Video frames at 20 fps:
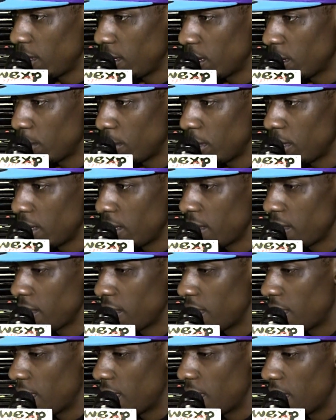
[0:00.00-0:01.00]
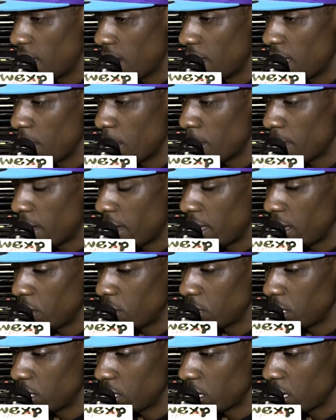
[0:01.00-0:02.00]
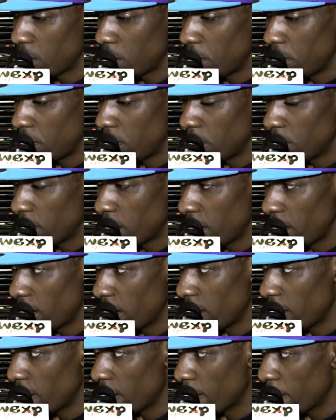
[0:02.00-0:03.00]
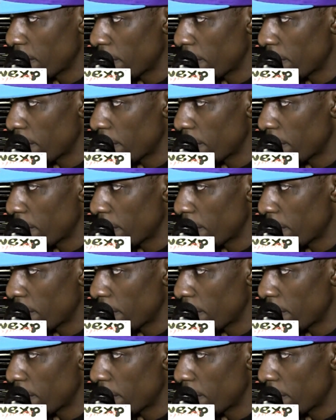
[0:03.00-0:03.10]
You know what I mean, and everybody else that's coming up right now.